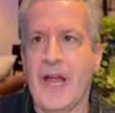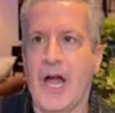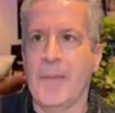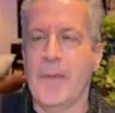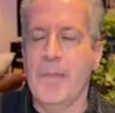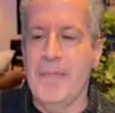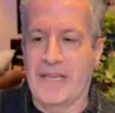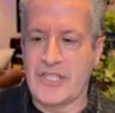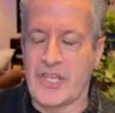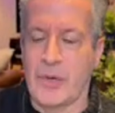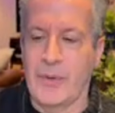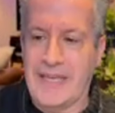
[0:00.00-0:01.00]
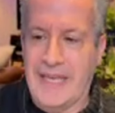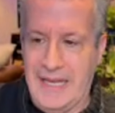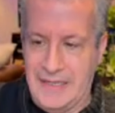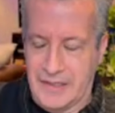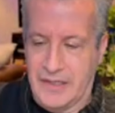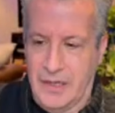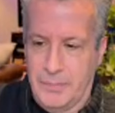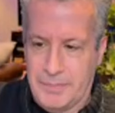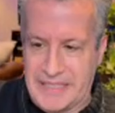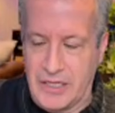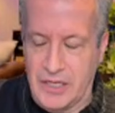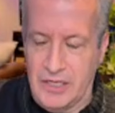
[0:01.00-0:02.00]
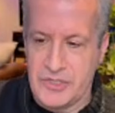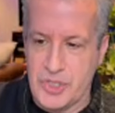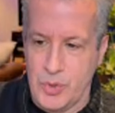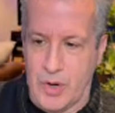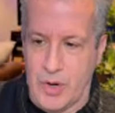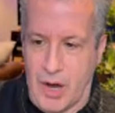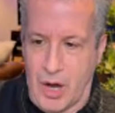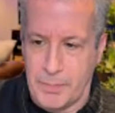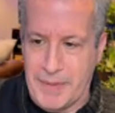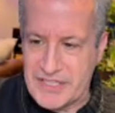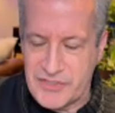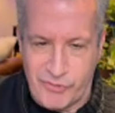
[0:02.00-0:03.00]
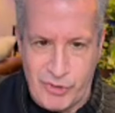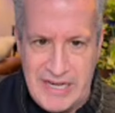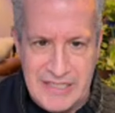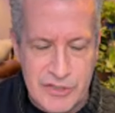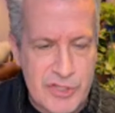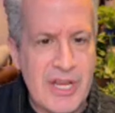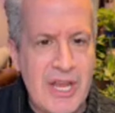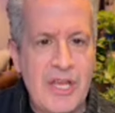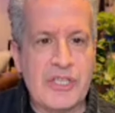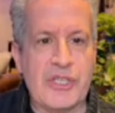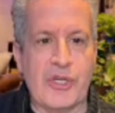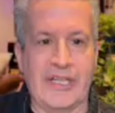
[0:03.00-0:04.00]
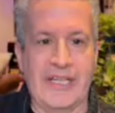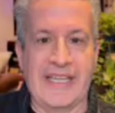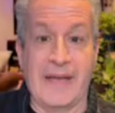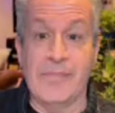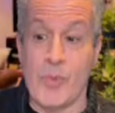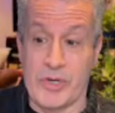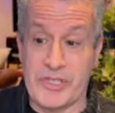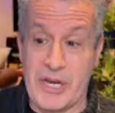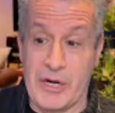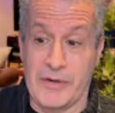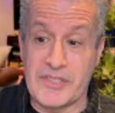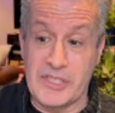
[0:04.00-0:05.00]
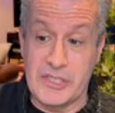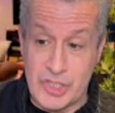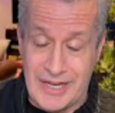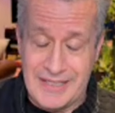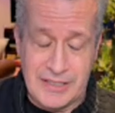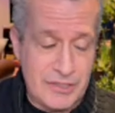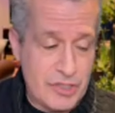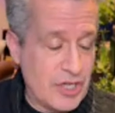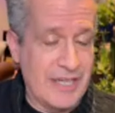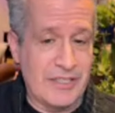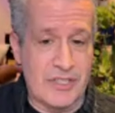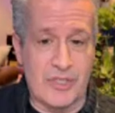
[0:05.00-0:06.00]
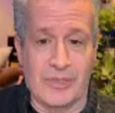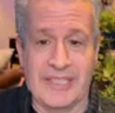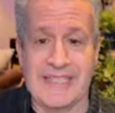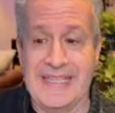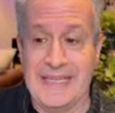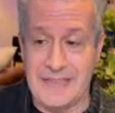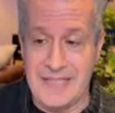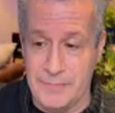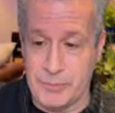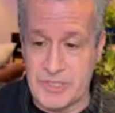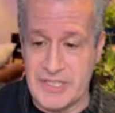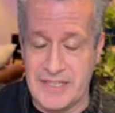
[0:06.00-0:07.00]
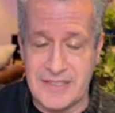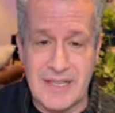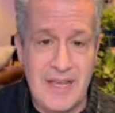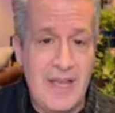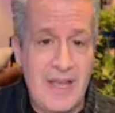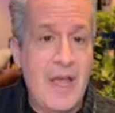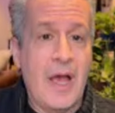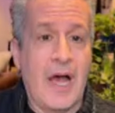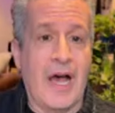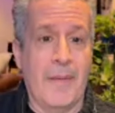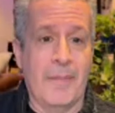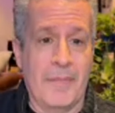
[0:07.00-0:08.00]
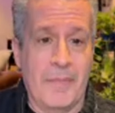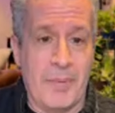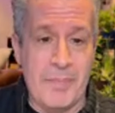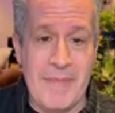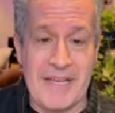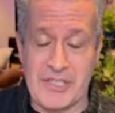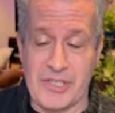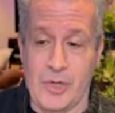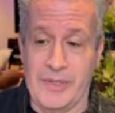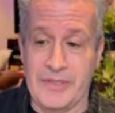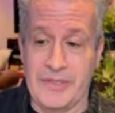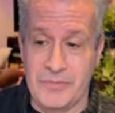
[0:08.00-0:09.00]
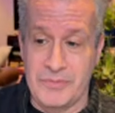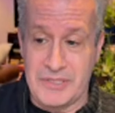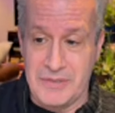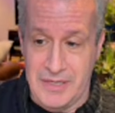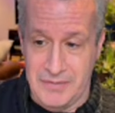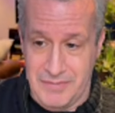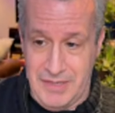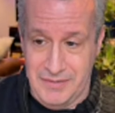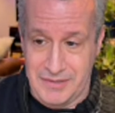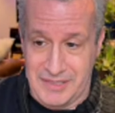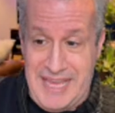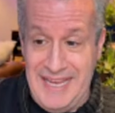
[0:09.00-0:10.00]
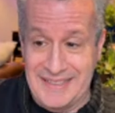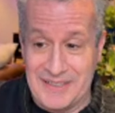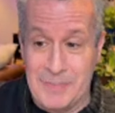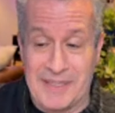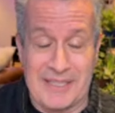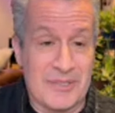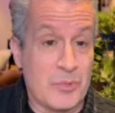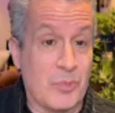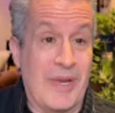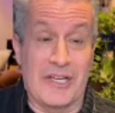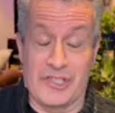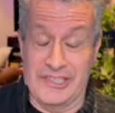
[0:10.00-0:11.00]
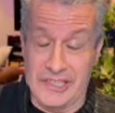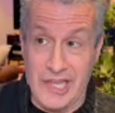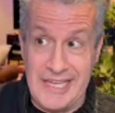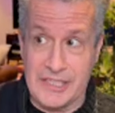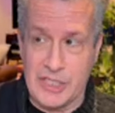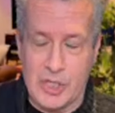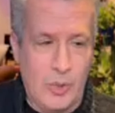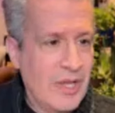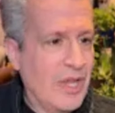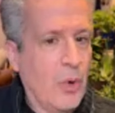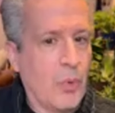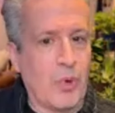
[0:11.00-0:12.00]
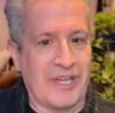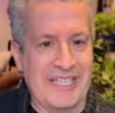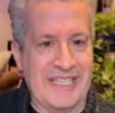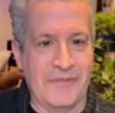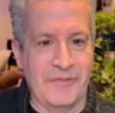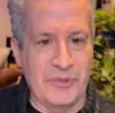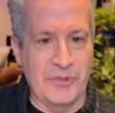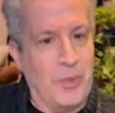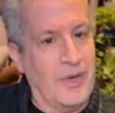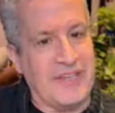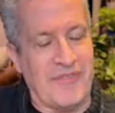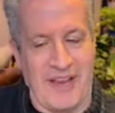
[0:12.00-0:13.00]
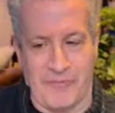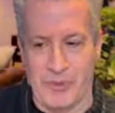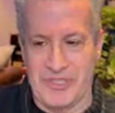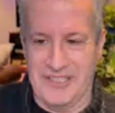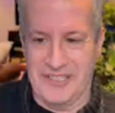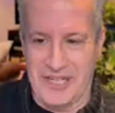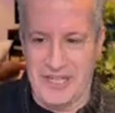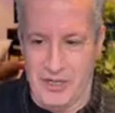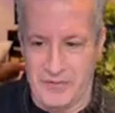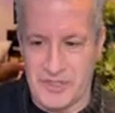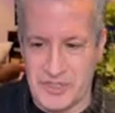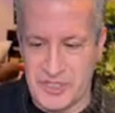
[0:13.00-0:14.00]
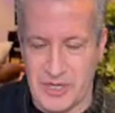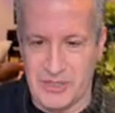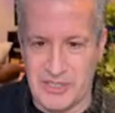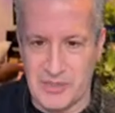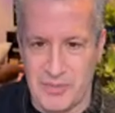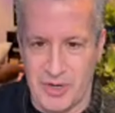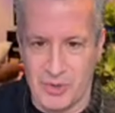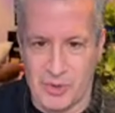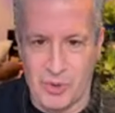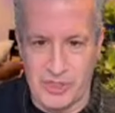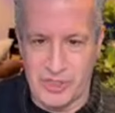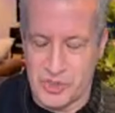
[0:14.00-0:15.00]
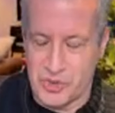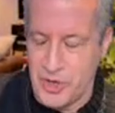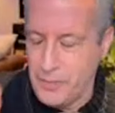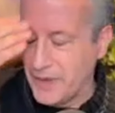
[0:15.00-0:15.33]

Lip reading: Mexico and Canada, because you are our best friends, you're going to get more tariffs than China. China's only going to get 10%, but Mexico and Canada, because we actually like you, we're going to give you 25% tariffs starting tomorrow, according to Trump.